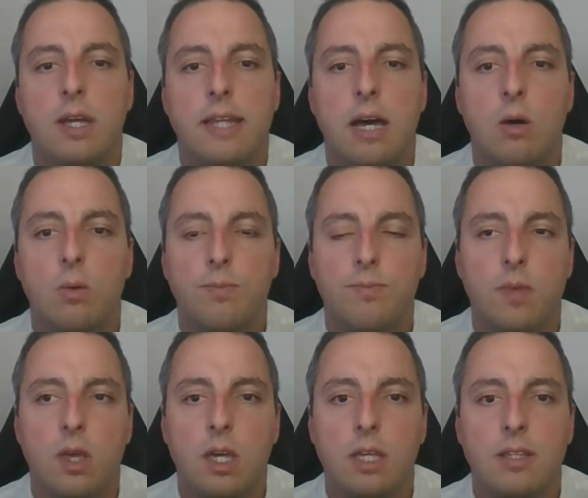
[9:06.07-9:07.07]
Now,
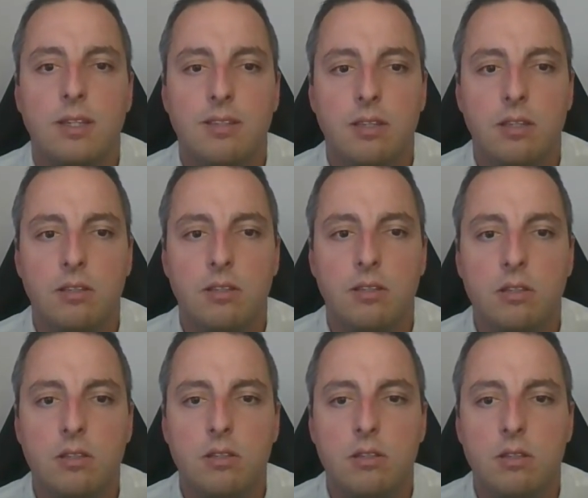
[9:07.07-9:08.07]
in this
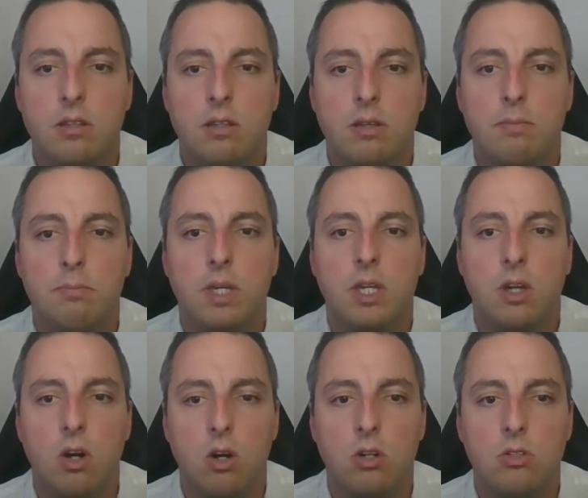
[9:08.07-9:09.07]
instance,
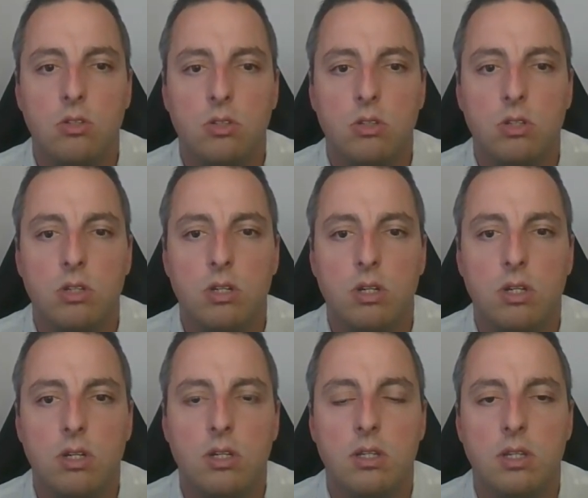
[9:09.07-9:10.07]
because
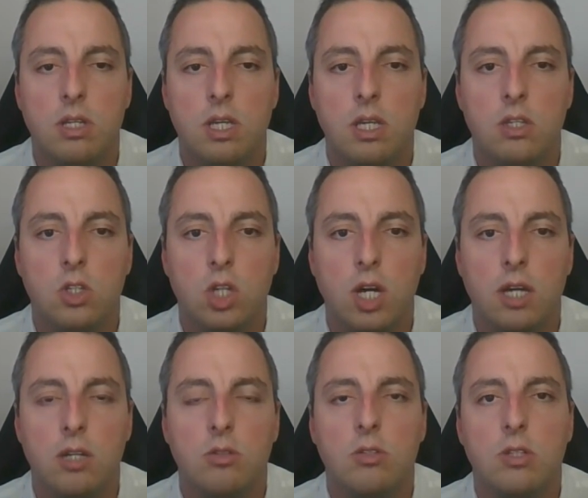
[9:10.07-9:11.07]
the
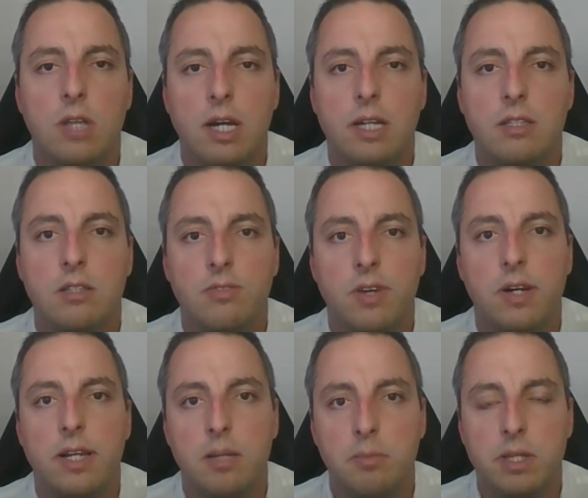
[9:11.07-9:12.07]
child's diet is
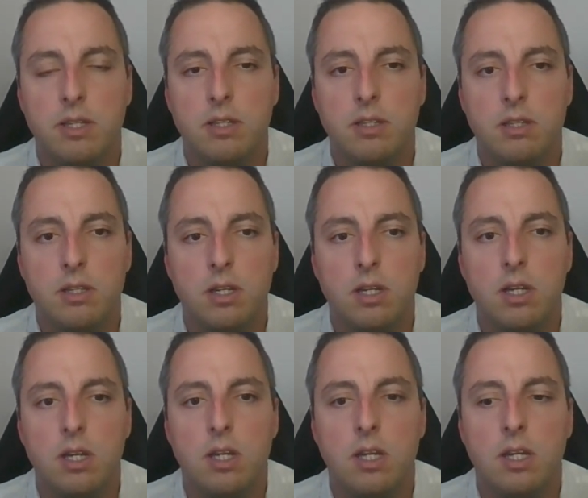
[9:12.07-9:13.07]
very limited,
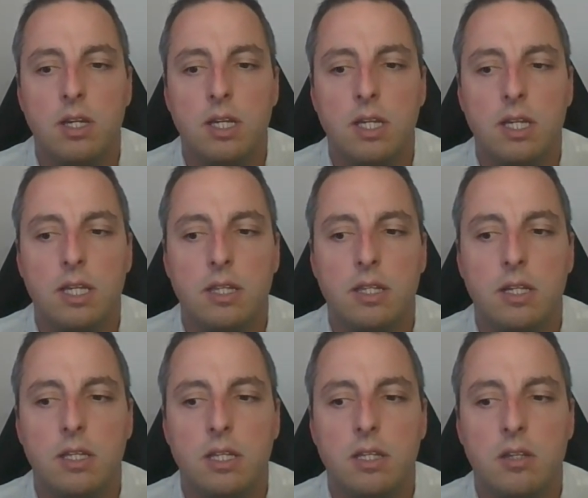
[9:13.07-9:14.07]

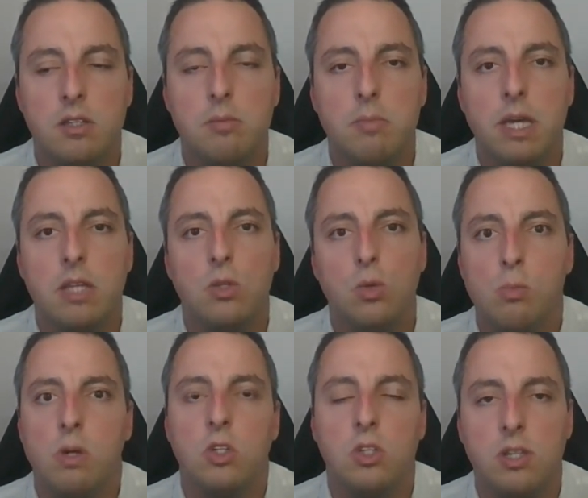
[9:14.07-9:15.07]
it doesn't make too
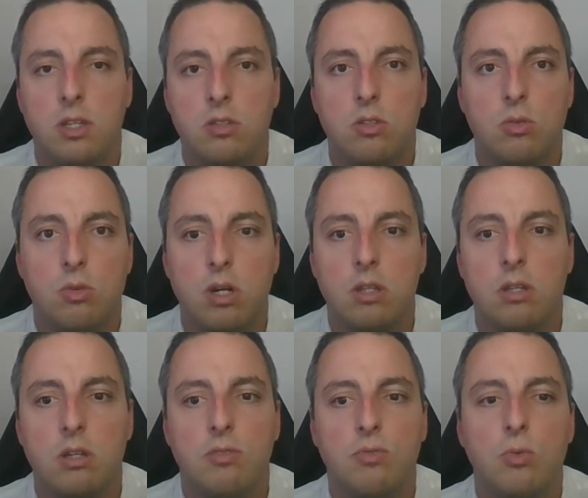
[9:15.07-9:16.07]
much sense to
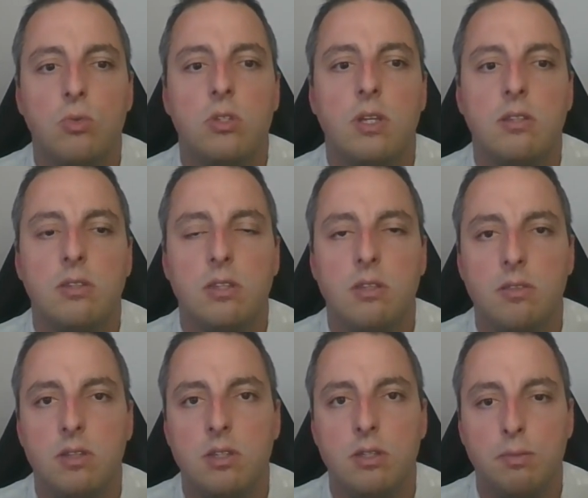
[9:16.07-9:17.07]
run a food
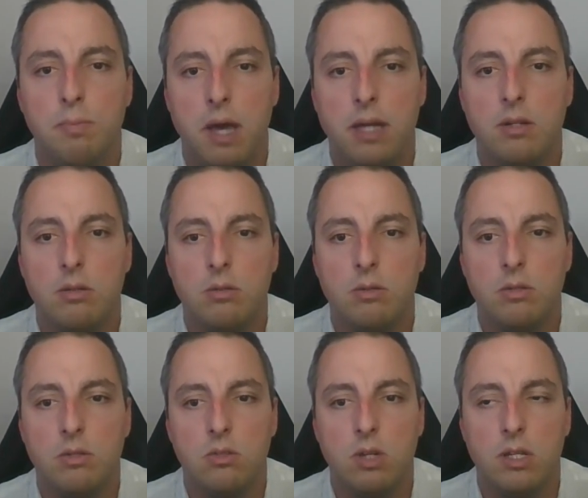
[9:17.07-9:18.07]
sensitivities panel,
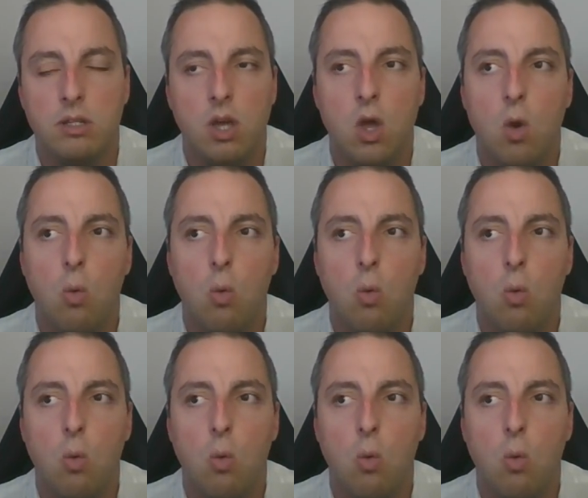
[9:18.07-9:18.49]
right?